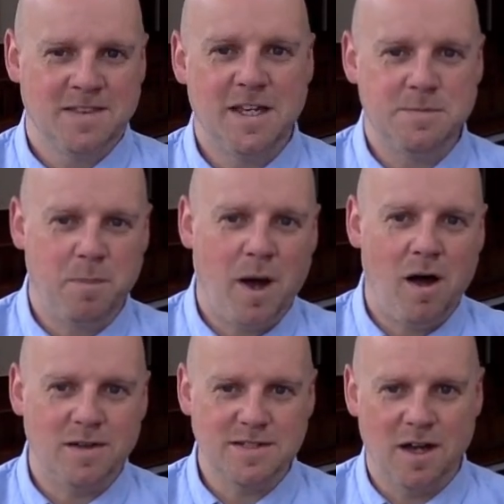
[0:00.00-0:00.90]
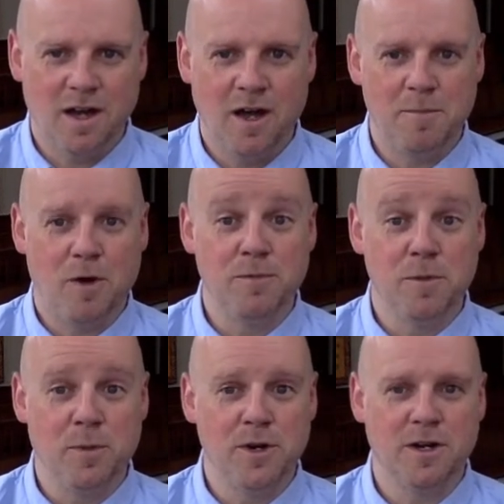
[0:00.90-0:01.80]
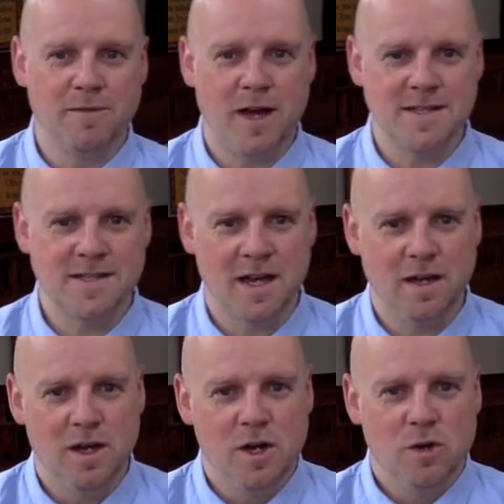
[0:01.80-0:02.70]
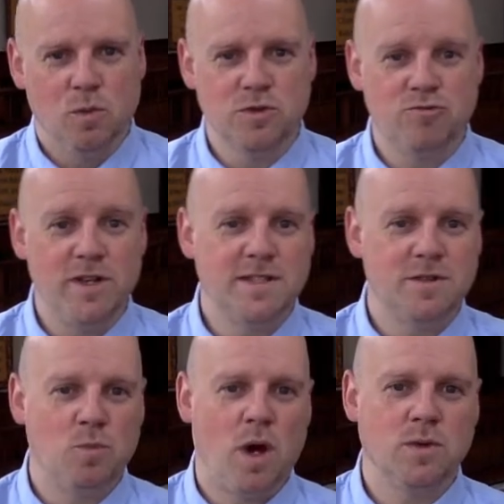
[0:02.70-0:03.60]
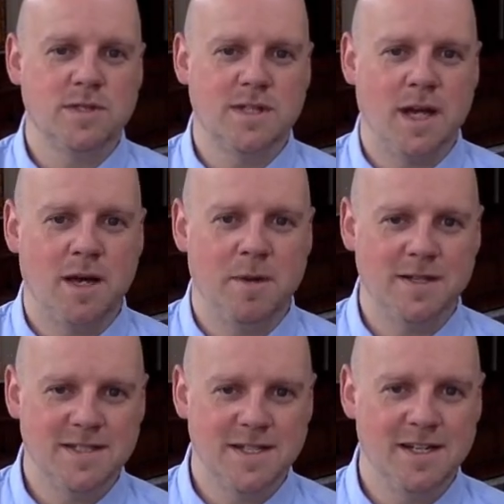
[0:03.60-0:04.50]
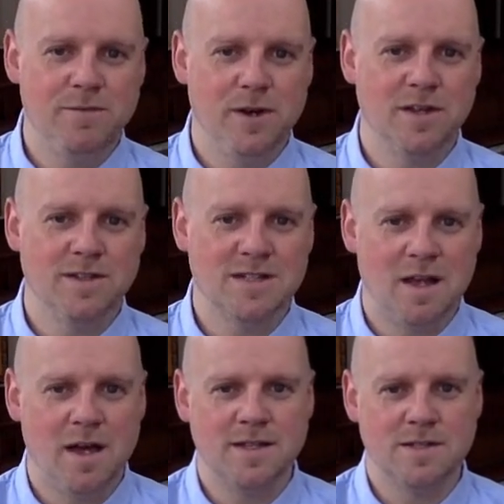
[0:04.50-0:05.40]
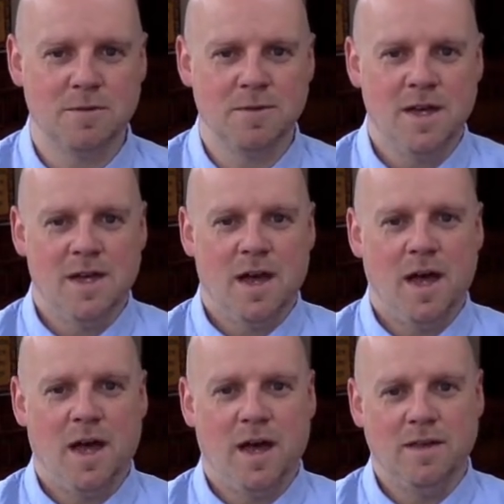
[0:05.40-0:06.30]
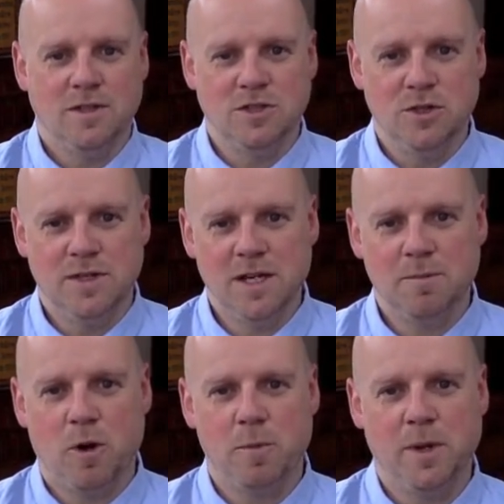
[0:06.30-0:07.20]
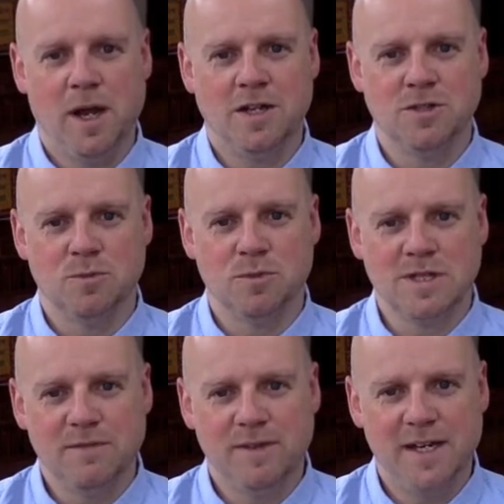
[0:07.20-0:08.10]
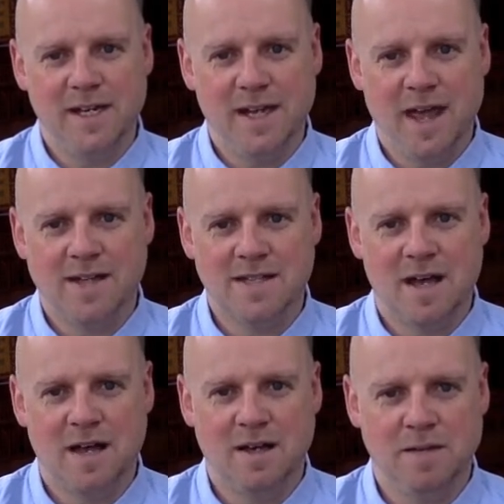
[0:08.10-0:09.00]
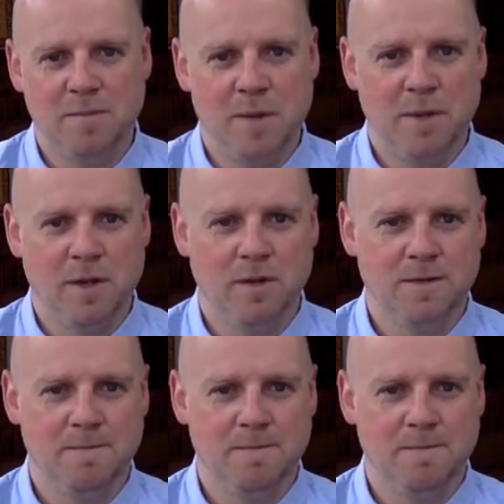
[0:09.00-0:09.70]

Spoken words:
This part of the book of Isaiah was written whilst a significant slice of the Judean population was living in exile in Babylon.